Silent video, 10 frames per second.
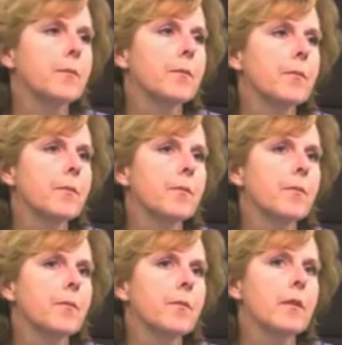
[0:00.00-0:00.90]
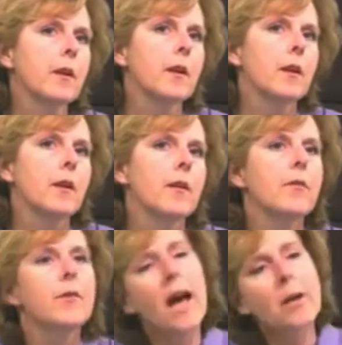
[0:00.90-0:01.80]

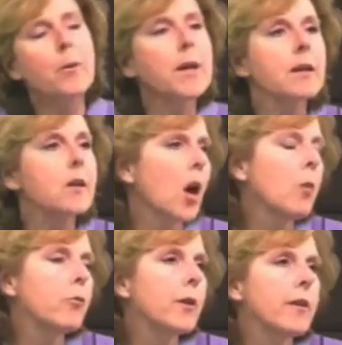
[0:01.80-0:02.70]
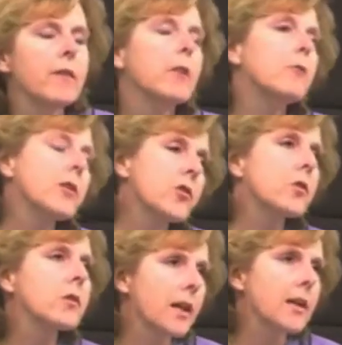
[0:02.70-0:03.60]
That we can cope with in the rich
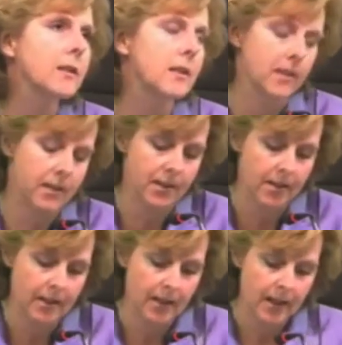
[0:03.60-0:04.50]
societies,